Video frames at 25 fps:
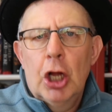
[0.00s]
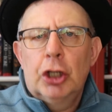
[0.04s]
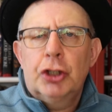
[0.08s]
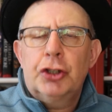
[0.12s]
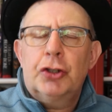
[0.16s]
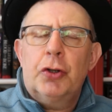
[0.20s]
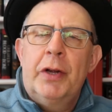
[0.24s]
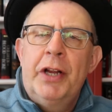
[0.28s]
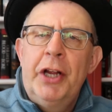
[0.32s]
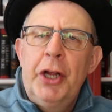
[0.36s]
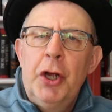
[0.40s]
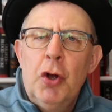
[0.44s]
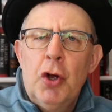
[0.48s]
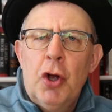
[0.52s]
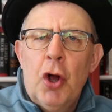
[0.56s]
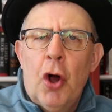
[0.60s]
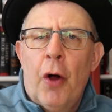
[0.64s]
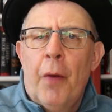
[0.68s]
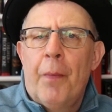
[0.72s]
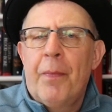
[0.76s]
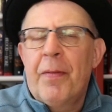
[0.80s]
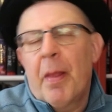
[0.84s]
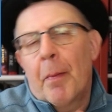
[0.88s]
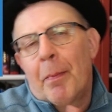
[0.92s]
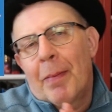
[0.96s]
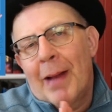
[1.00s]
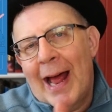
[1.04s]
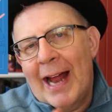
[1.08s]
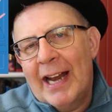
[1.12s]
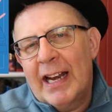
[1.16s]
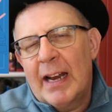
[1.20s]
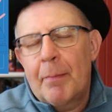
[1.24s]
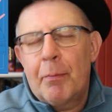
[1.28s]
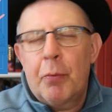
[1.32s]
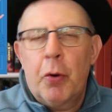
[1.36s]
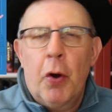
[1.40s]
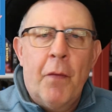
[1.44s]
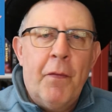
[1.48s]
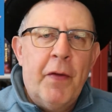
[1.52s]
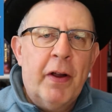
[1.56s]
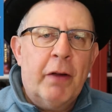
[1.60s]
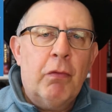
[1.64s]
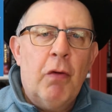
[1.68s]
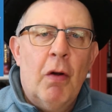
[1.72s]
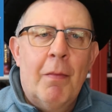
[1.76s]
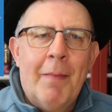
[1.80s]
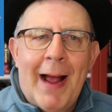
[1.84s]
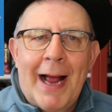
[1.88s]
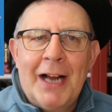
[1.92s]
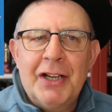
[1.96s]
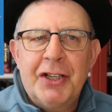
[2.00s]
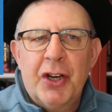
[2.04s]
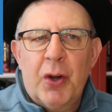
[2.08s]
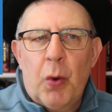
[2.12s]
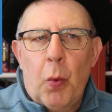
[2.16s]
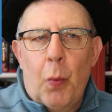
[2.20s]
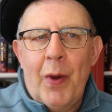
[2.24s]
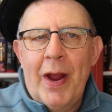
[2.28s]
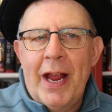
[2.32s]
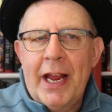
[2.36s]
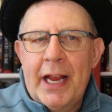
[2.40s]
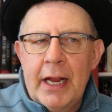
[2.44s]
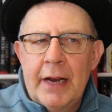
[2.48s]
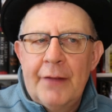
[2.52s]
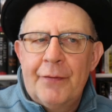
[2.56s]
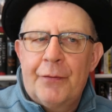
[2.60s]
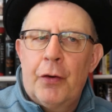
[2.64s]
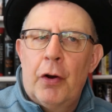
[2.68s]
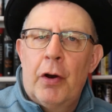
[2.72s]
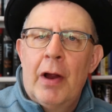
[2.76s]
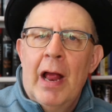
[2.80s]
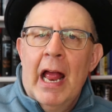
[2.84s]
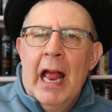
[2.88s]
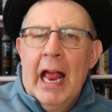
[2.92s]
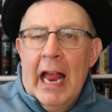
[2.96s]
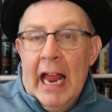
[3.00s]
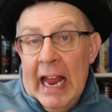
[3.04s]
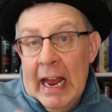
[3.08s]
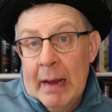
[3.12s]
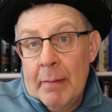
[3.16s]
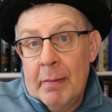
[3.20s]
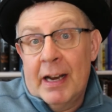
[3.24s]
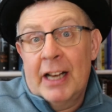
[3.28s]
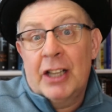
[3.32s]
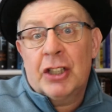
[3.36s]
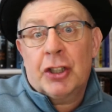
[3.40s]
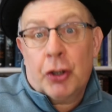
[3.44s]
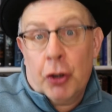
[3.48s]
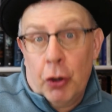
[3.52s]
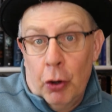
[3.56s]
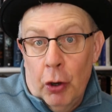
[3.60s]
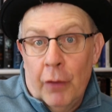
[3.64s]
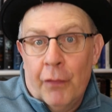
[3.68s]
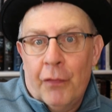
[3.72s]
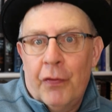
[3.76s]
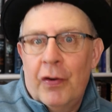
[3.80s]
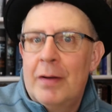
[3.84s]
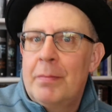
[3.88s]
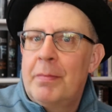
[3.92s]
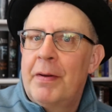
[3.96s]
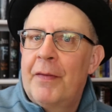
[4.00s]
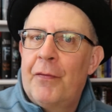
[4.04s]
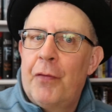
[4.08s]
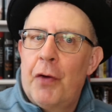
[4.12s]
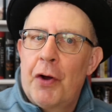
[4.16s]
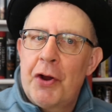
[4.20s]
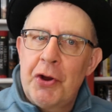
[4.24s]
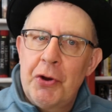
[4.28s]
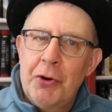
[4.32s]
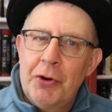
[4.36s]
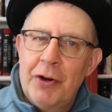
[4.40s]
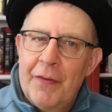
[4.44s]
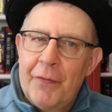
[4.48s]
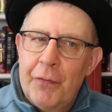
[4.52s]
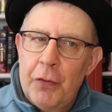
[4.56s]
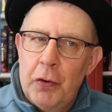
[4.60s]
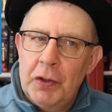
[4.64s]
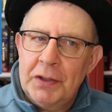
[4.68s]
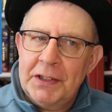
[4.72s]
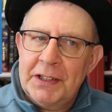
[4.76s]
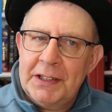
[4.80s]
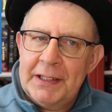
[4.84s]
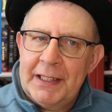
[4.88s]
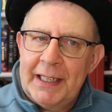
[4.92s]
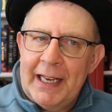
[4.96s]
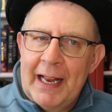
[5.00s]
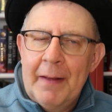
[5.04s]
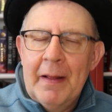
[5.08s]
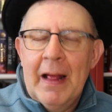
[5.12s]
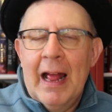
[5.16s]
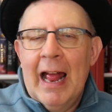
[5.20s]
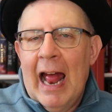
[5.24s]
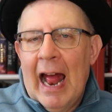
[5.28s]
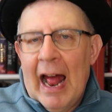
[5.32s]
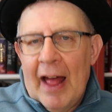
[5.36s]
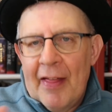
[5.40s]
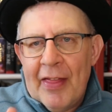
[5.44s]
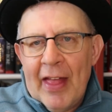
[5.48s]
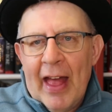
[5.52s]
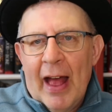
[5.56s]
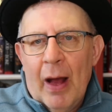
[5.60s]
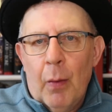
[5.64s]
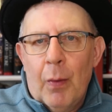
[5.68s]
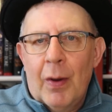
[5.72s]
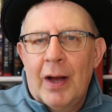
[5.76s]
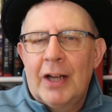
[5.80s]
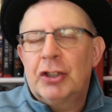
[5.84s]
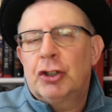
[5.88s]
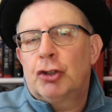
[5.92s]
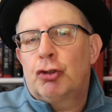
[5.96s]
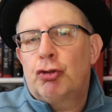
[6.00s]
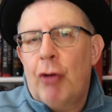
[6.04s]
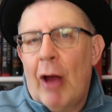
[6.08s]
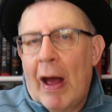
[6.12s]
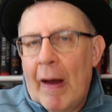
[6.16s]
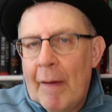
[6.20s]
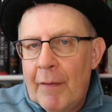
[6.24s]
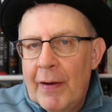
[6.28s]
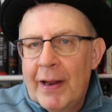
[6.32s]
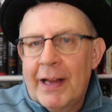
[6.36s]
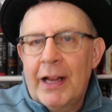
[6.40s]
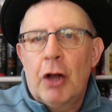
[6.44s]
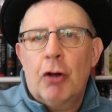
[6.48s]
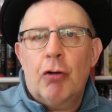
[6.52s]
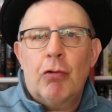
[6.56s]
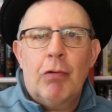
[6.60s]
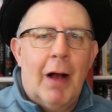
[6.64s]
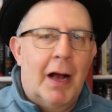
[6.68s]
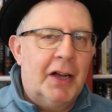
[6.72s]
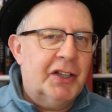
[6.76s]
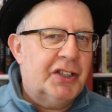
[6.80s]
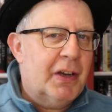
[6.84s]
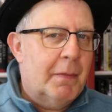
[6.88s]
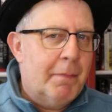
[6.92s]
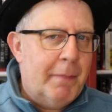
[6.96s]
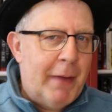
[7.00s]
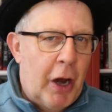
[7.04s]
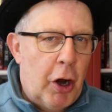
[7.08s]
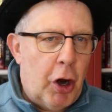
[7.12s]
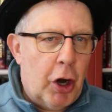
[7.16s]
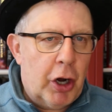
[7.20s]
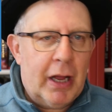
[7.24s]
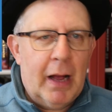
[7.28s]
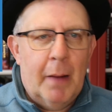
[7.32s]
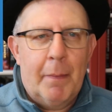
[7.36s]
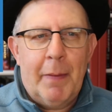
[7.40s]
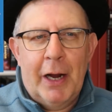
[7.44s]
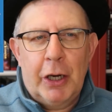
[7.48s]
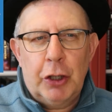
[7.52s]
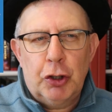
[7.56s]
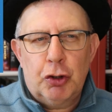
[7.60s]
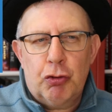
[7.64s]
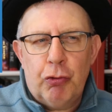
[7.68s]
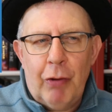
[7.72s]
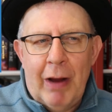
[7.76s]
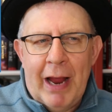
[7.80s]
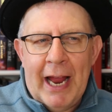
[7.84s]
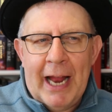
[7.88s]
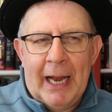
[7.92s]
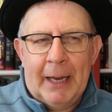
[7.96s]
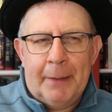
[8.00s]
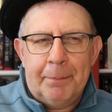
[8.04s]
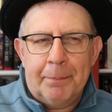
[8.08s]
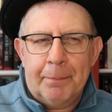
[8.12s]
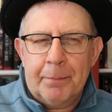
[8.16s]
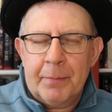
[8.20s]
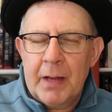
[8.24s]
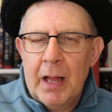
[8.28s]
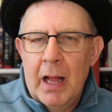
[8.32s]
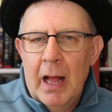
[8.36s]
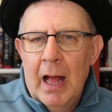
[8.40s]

So Hugo planned a perfect romantic weekend for him and his girlfriend before university, and that was traveling across America by train.